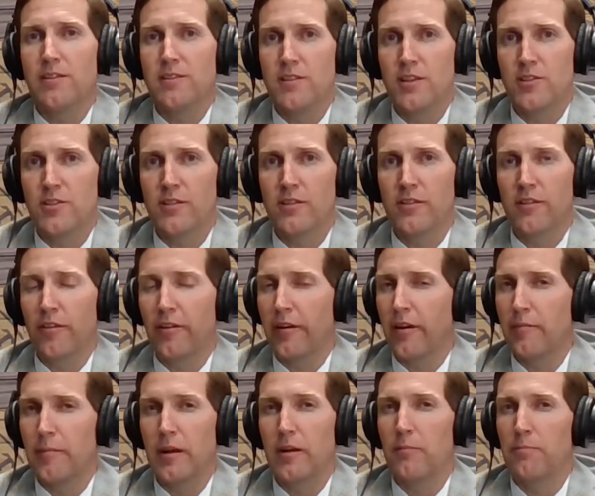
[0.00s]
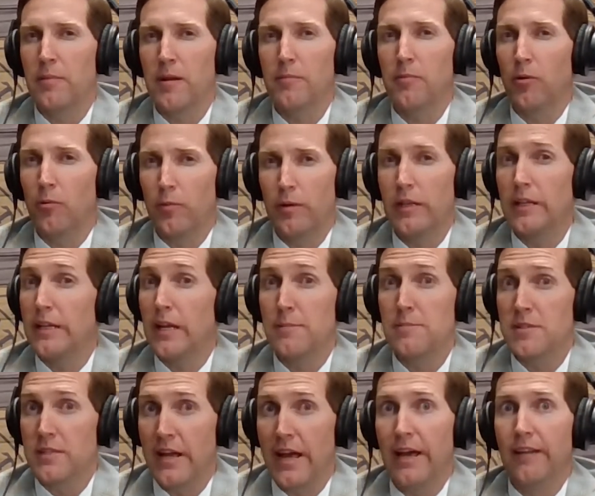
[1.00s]
decisions that are going to make people really
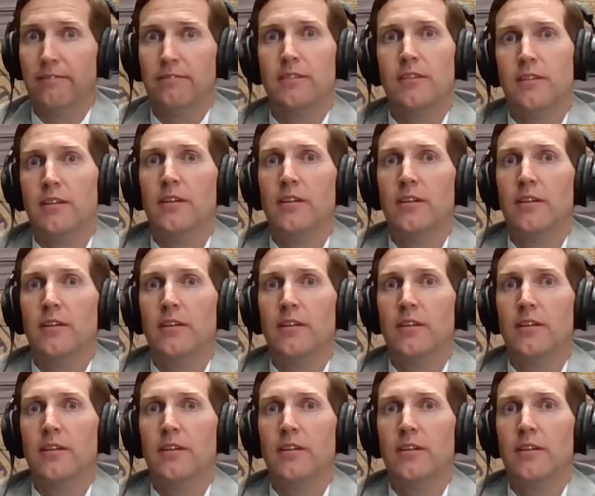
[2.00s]
upset.